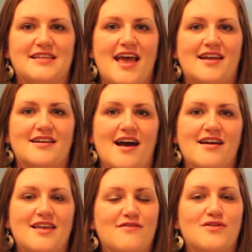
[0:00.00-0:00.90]
Canada,
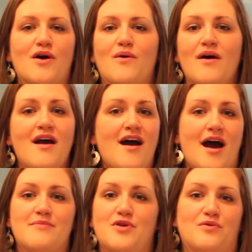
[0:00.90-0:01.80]
even though
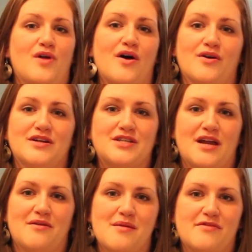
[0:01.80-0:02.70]
I'm no longer a
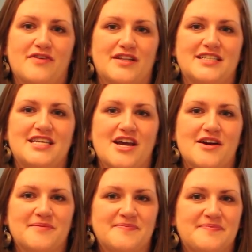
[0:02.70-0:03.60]
Shinerama
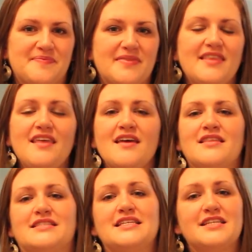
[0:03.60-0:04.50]
volunteer.
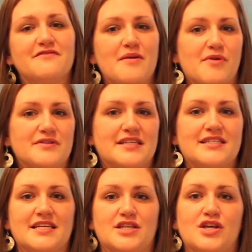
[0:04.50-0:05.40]
Cystic
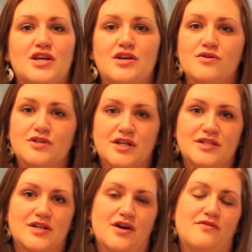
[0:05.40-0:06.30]
fibrosis is a huge
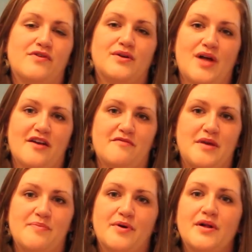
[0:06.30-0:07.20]
concern for a lot of
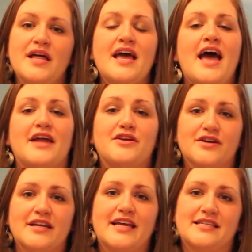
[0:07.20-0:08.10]
people, and you're
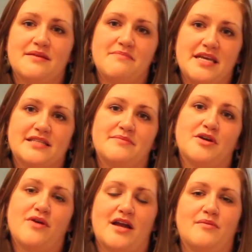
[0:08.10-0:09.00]
going to get to meet some
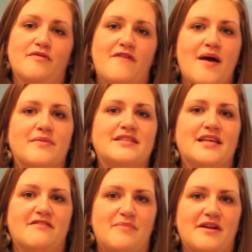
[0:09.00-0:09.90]
incredible families
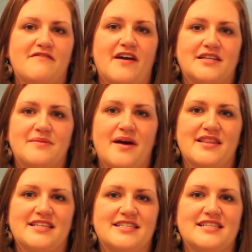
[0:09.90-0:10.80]
that have been affected by
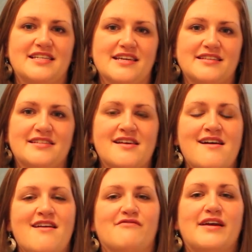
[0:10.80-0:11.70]
this disease.
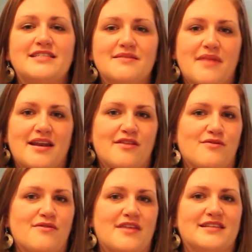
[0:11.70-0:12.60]
Raising money
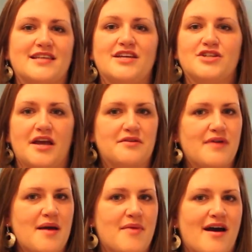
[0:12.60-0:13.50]
through things like
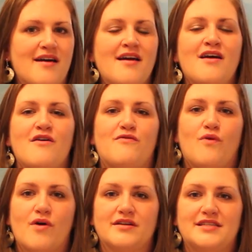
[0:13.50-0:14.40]
Shinerama
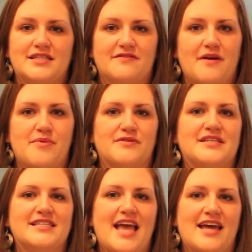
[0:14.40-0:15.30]
for Cystic
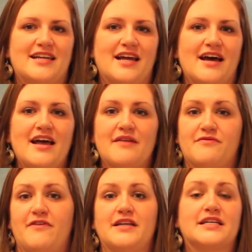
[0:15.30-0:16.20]
Fibrosis Canada
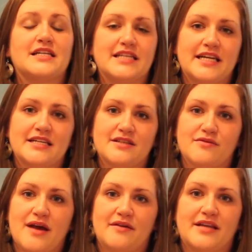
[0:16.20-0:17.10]
fund clinics
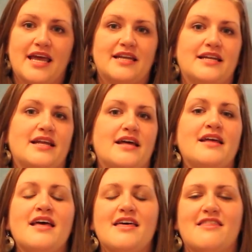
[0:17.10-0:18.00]
around
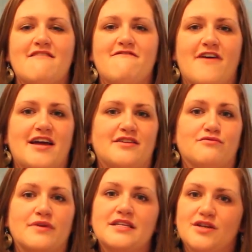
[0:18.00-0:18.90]
Canada. They
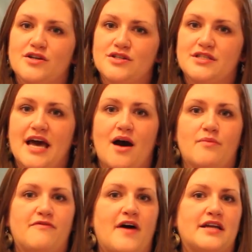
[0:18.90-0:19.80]
fund research to
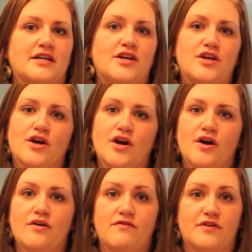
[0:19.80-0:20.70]
help find a
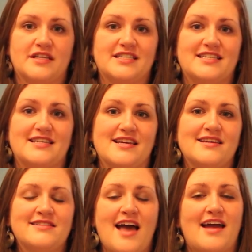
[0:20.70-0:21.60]
cure for this
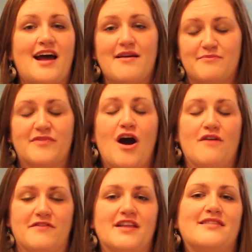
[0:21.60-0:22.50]
disease, and I'm
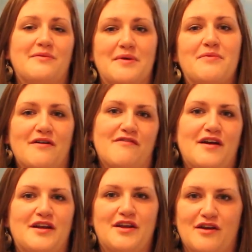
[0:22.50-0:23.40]
confident that we will
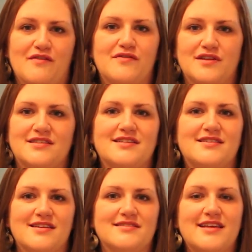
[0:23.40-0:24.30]
find a cure for this
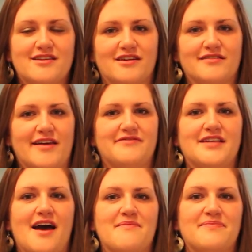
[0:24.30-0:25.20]
disease in our
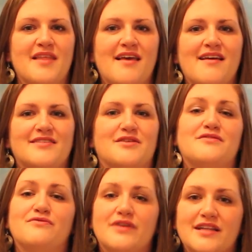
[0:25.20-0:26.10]
lifetime. So
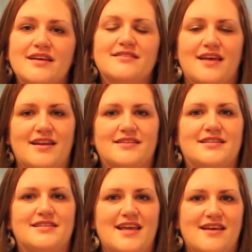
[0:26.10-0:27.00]
it's really exciting
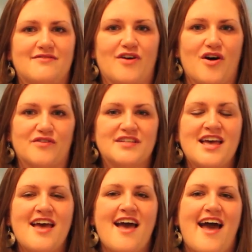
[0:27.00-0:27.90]
to stay involved,
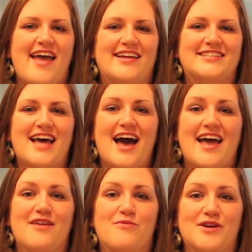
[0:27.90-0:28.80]
and
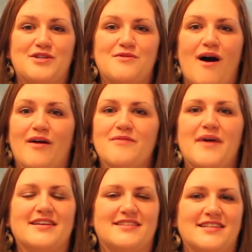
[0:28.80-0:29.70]
I wish you all the
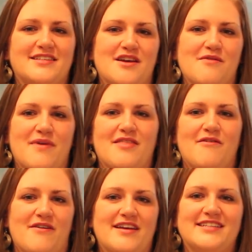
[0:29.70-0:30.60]
best this year with
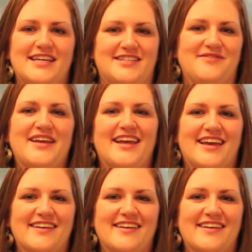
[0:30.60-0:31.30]
Orientation Week.